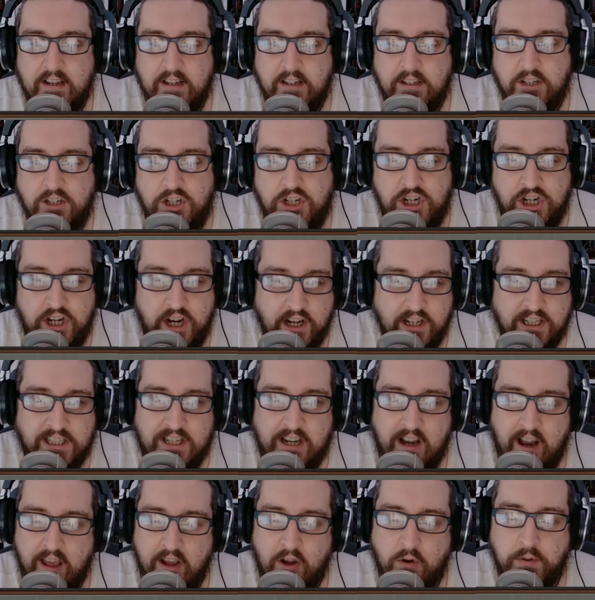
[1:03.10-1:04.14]
just
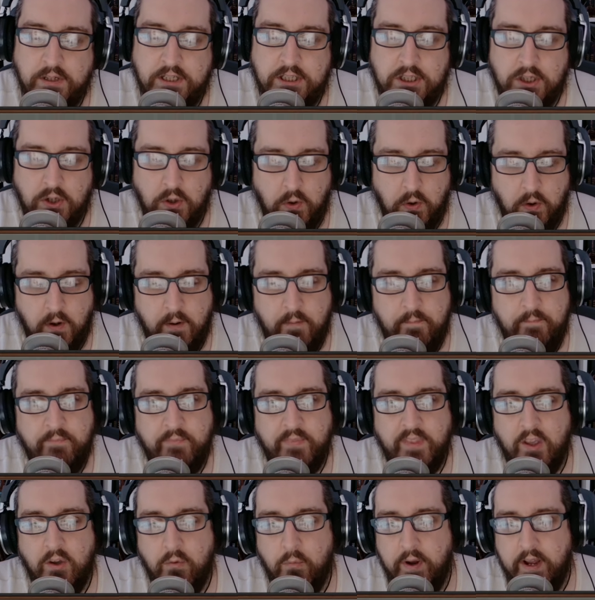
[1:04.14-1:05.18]
like we saw
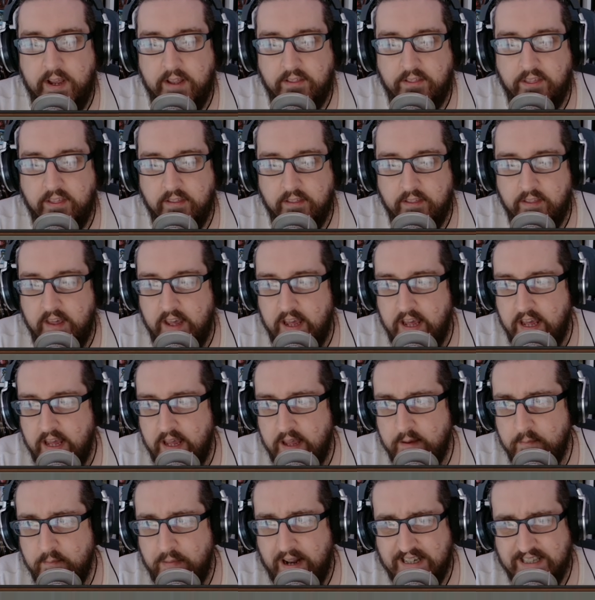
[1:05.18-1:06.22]
with
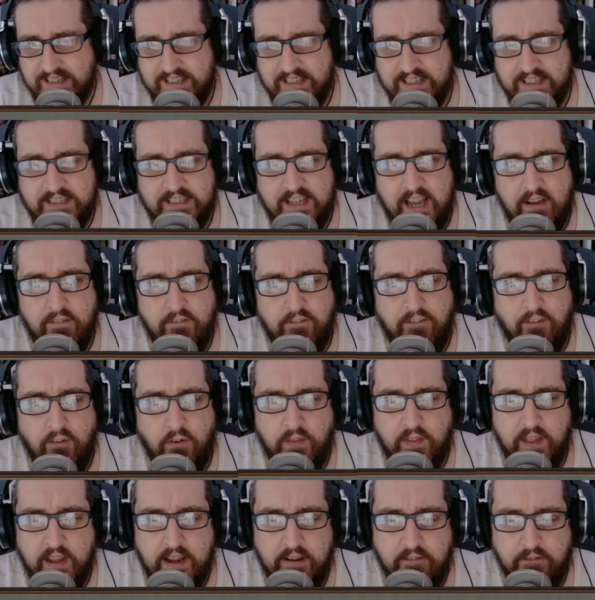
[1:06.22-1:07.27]
the plastic set for
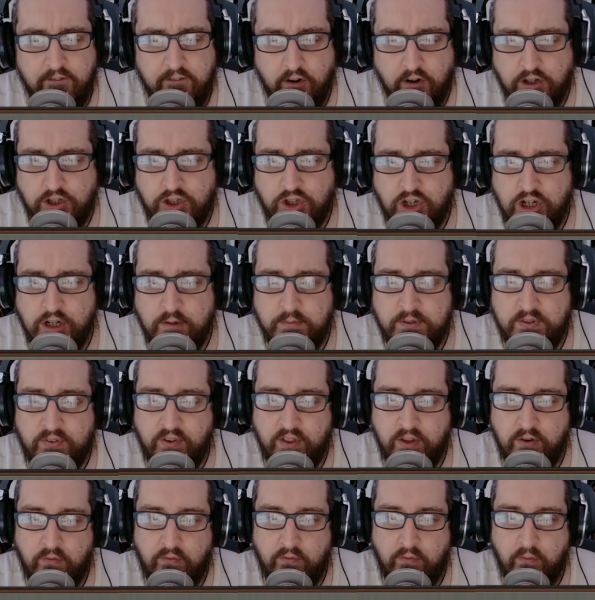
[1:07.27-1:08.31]
the foot troops for
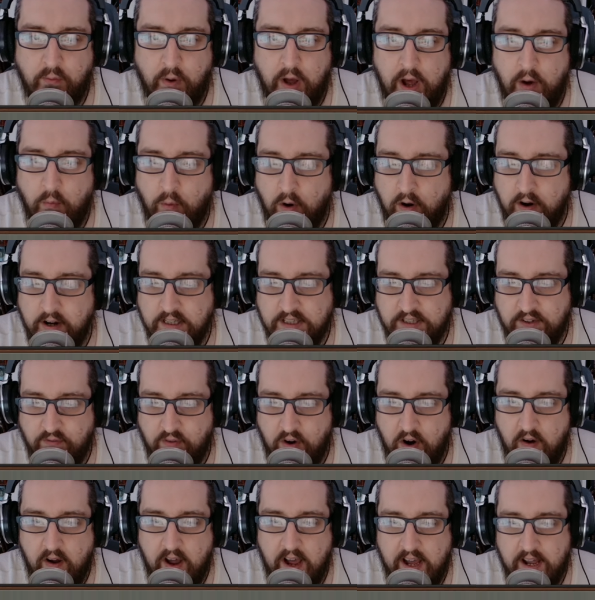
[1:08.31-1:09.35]
the Warriors of
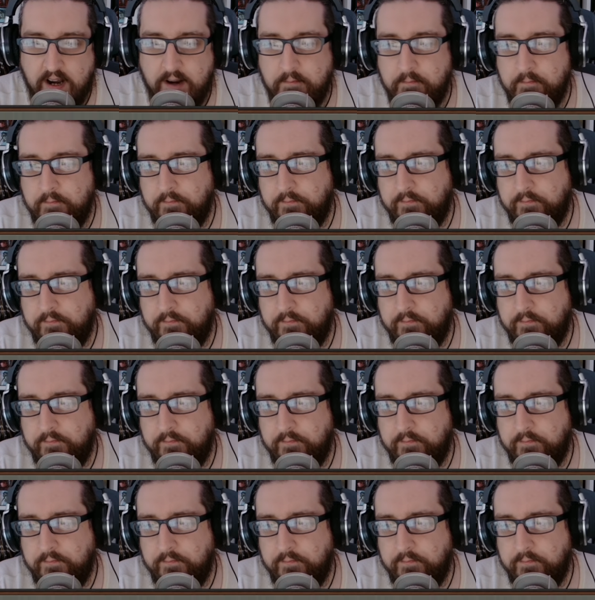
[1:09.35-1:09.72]
Rohan.